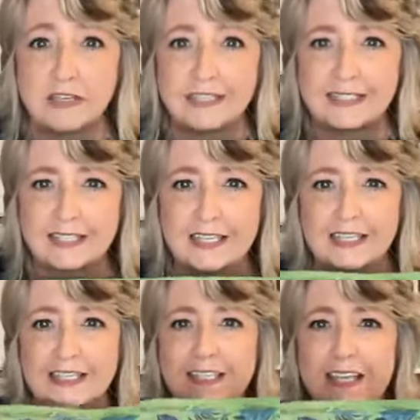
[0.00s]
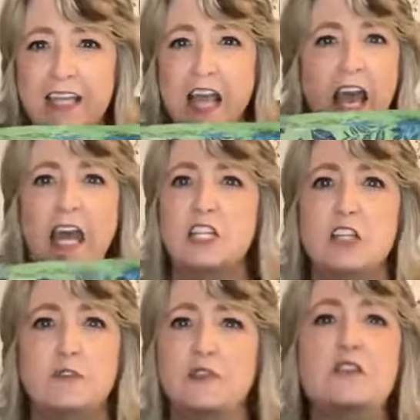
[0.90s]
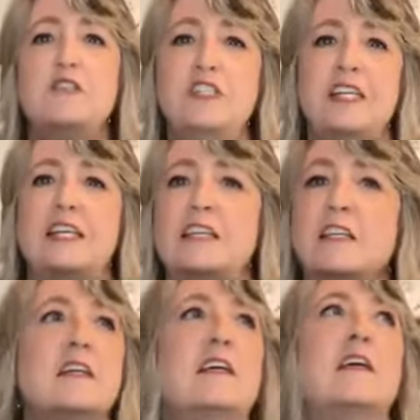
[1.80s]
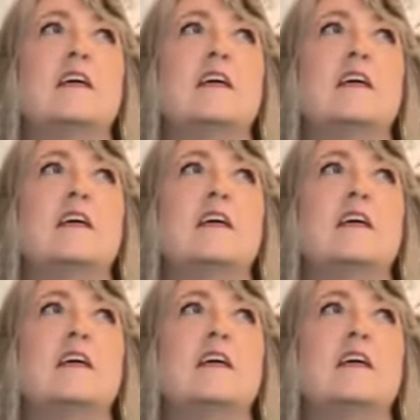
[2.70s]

it and you've used it